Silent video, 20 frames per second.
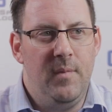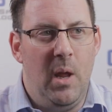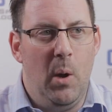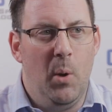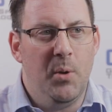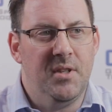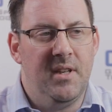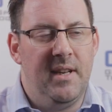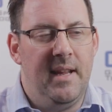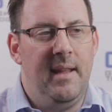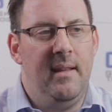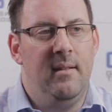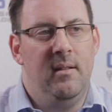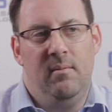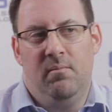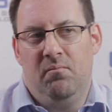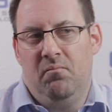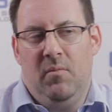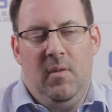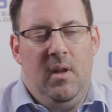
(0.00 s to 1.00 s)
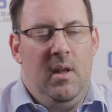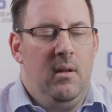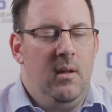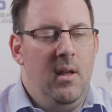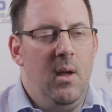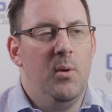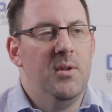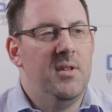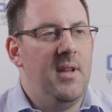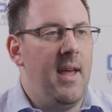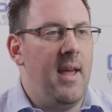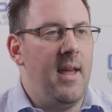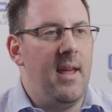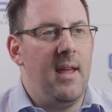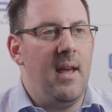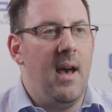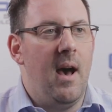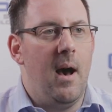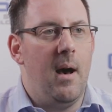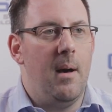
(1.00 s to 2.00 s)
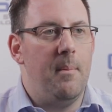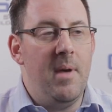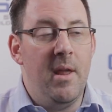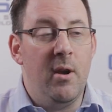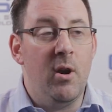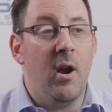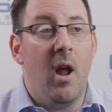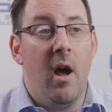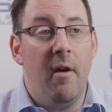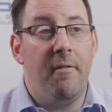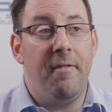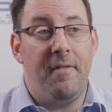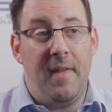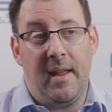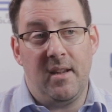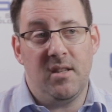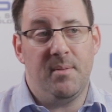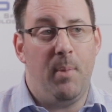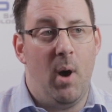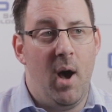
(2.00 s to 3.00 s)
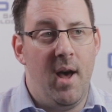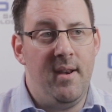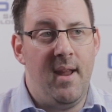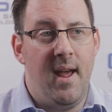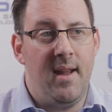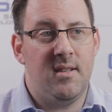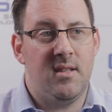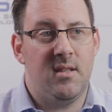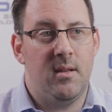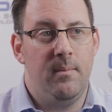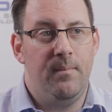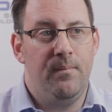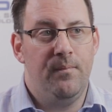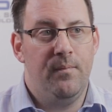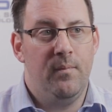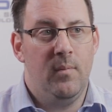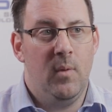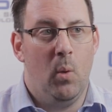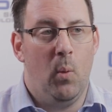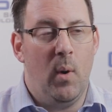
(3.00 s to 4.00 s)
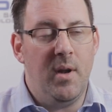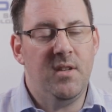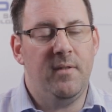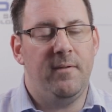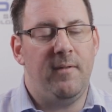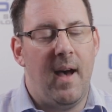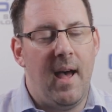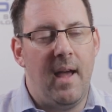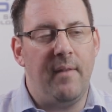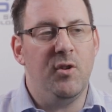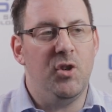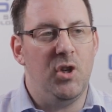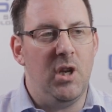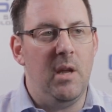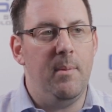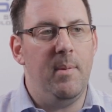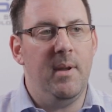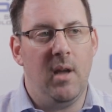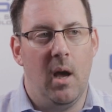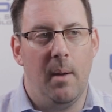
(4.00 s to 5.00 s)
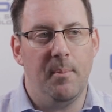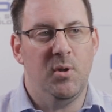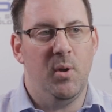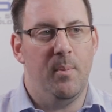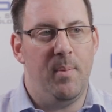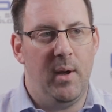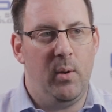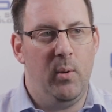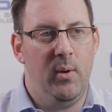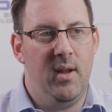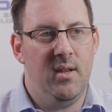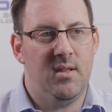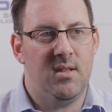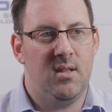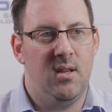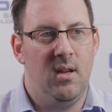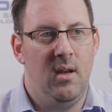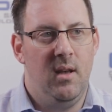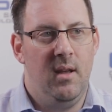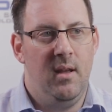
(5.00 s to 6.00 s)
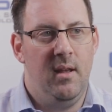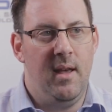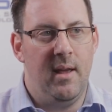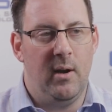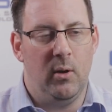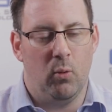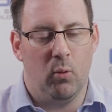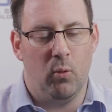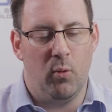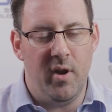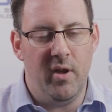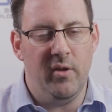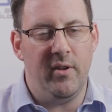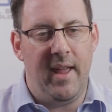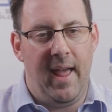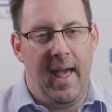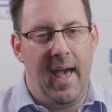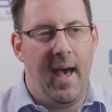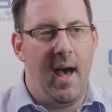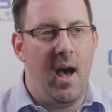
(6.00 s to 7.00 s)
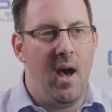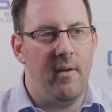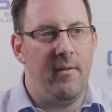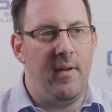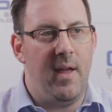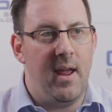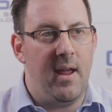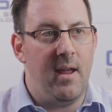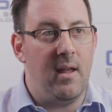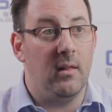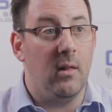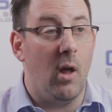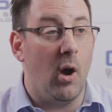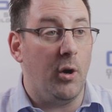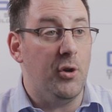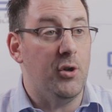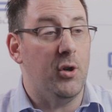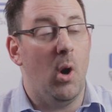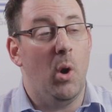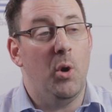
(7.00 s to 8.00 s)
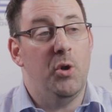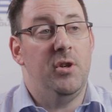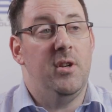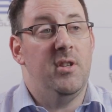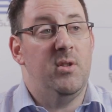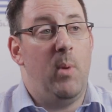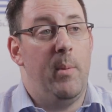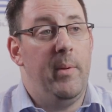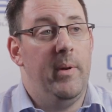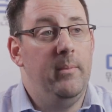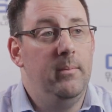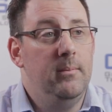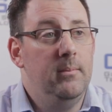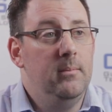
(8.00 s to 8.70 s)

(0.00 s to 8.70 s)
It was a Internet of Things botnet. Once 5G becomes ubiquitous, it'll really have a larger ocean to swim in.